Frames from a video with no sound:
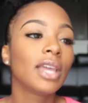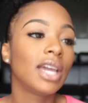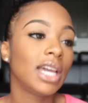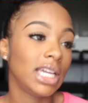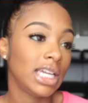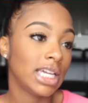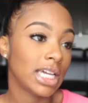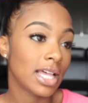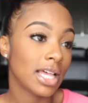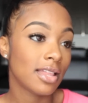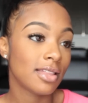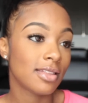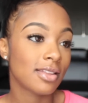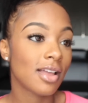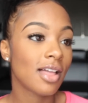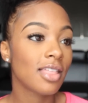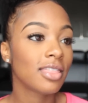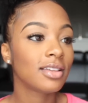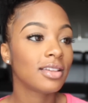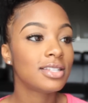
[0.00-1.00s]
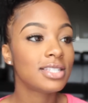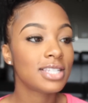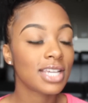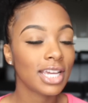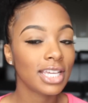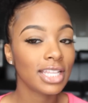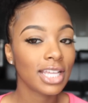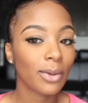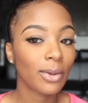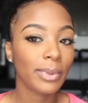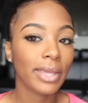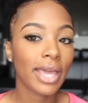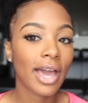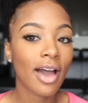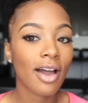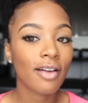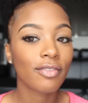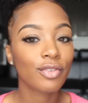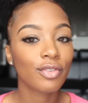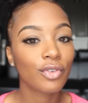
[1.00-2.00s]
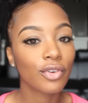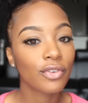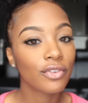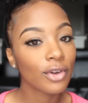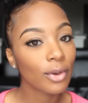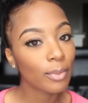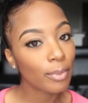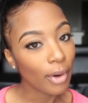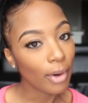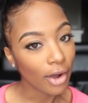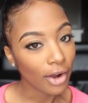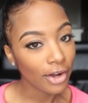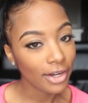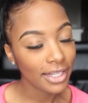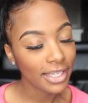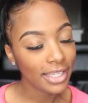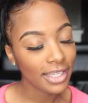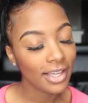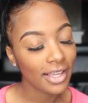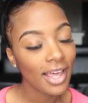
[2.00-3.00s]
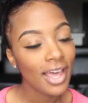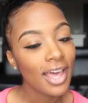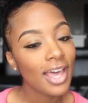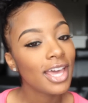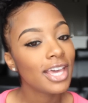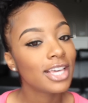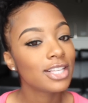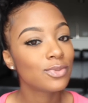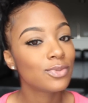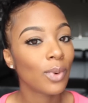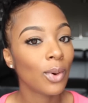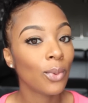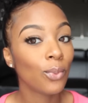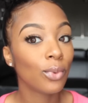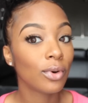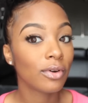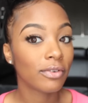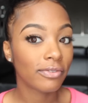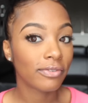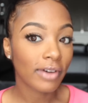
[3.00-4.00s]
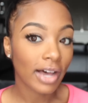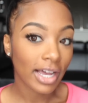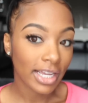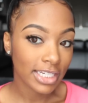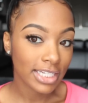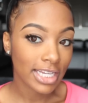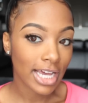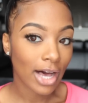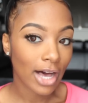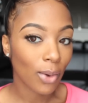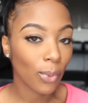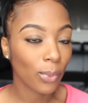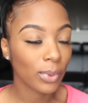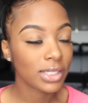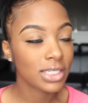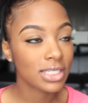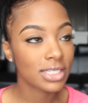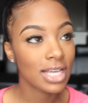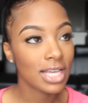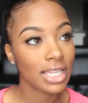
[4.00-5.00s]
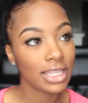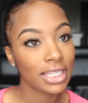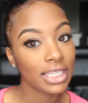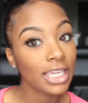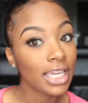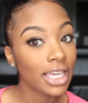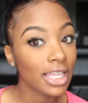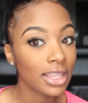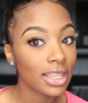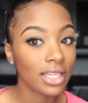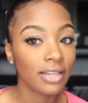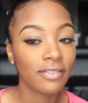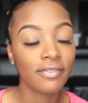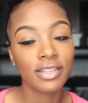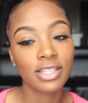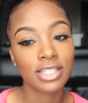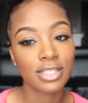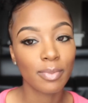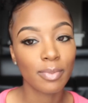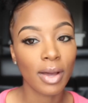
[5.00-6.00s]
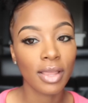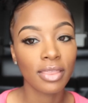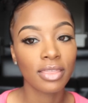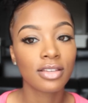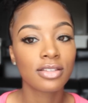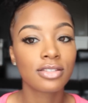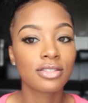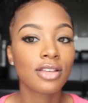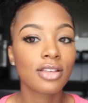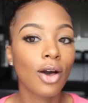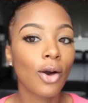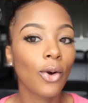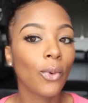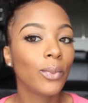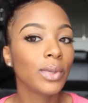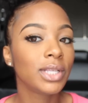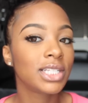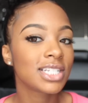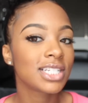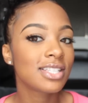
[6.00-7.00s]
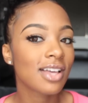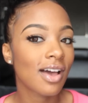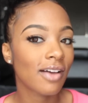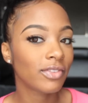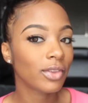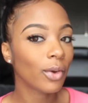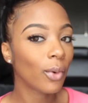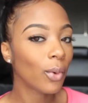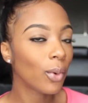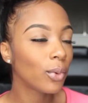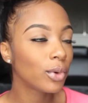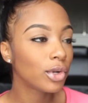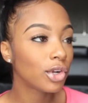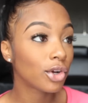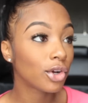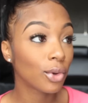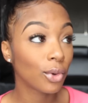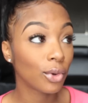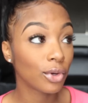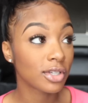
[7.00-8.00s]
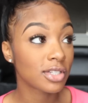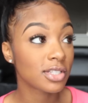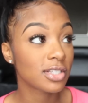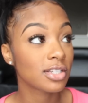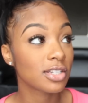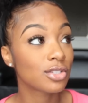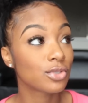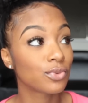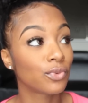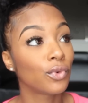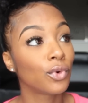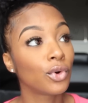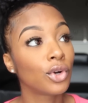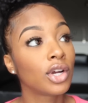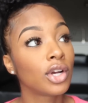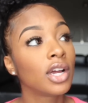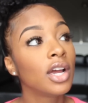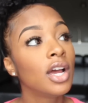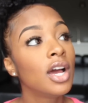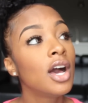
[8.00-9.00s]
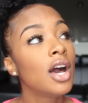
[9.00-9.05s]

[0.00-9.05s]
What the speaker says: And the day that we have the reveal party is when we'll find out, which is at the end of this month. So we just have to hold our horses for